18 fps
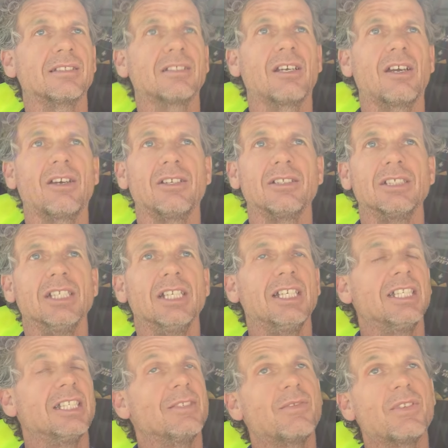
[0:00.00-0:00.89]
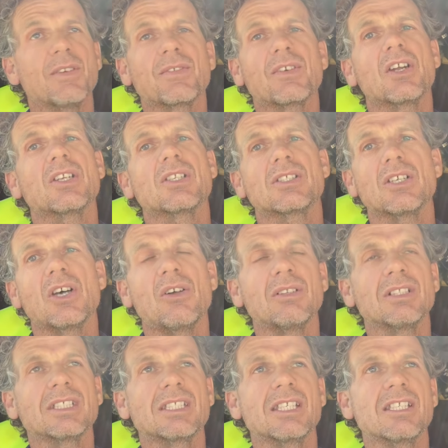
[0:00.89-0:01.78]
So if you've got a
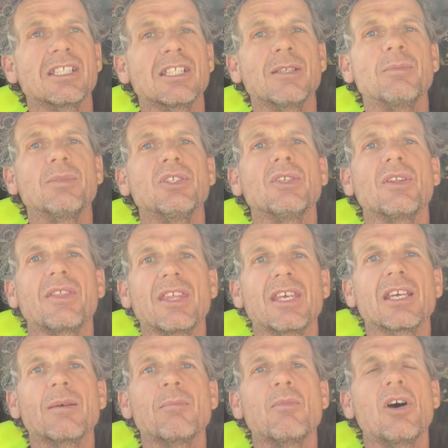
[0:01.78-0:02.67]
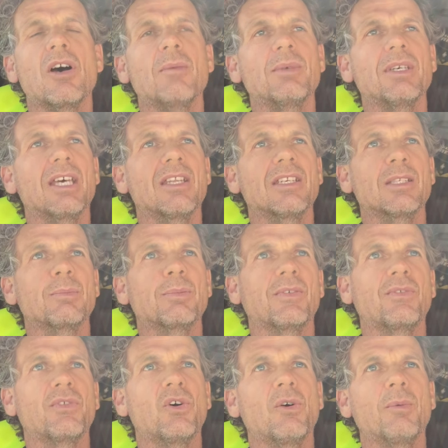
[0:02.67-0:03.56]
solar system and you think it might be
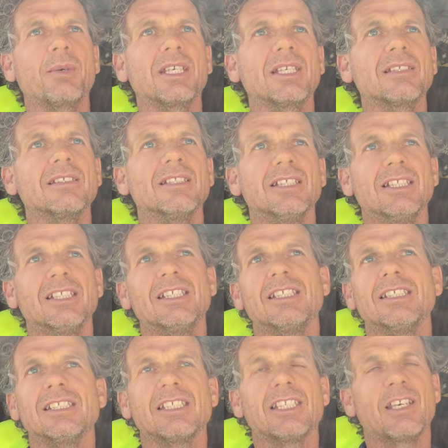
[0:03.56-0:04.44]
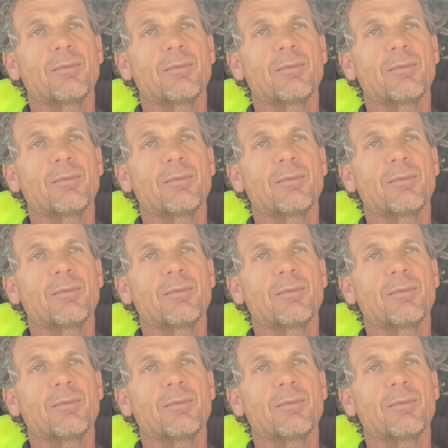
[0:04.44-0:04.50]
underperforming,